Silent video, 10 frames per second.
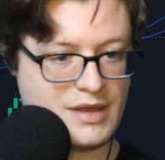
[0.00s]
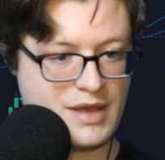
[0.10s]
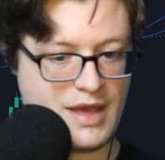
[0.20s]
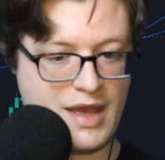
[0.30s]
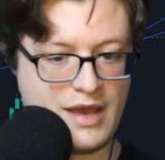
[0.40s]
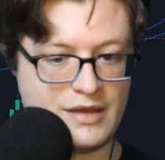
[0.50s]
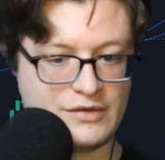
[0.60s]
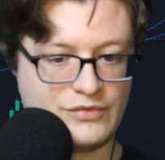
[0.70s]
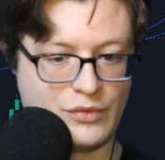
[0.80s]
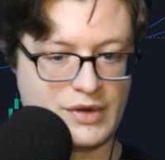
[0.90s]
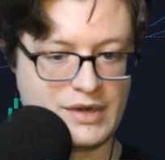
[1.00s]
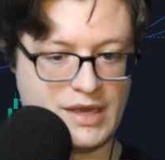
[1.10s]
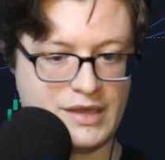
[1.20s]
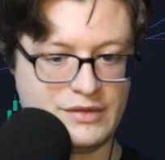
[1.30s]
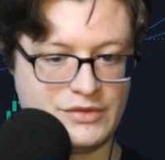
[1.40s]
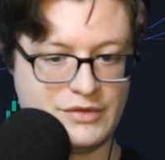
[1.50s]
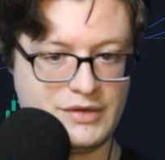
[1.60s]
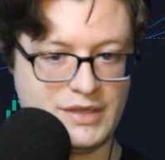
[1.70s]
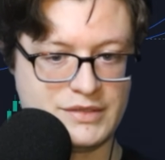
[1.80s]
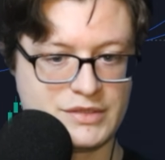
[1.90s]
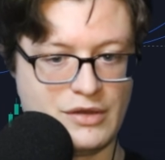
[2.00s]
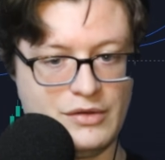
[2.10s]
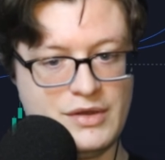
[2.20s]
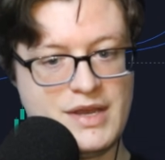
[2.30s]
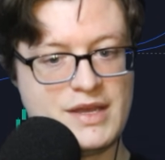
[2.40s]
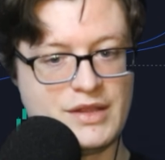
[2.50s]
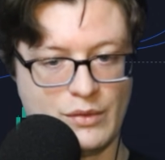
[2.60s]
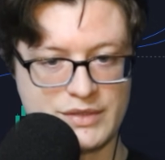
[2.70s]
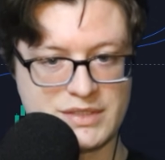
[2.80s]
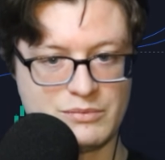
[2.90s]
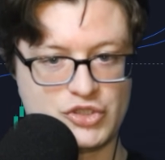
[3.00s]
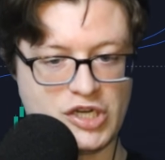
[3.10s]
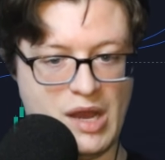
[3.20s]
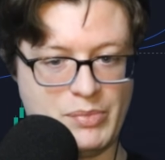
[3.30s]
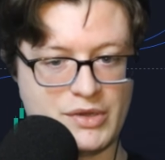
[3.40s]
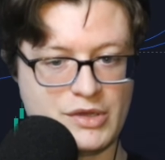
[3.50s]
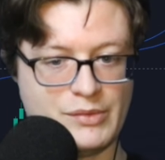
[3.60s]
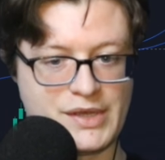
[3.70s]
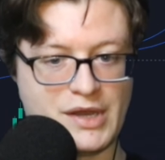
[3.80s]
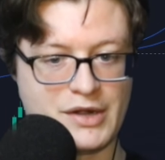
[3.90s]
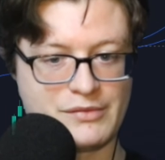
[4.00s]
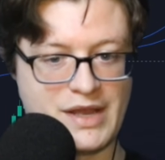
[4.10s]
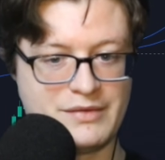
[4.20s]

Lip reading: and 4930. So there was some chop going on around